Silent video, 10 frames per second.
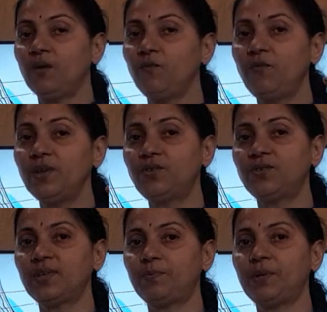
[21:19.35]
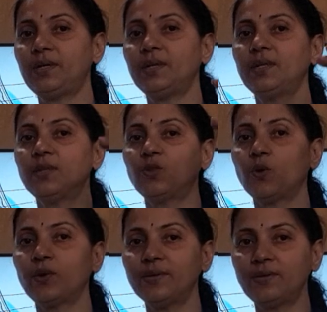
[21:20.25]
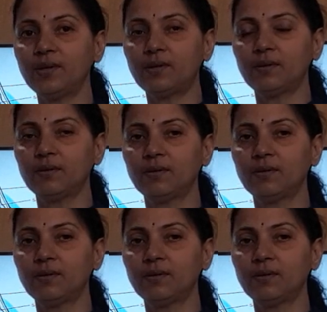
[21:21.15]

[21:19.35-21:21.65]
which separated the thoracic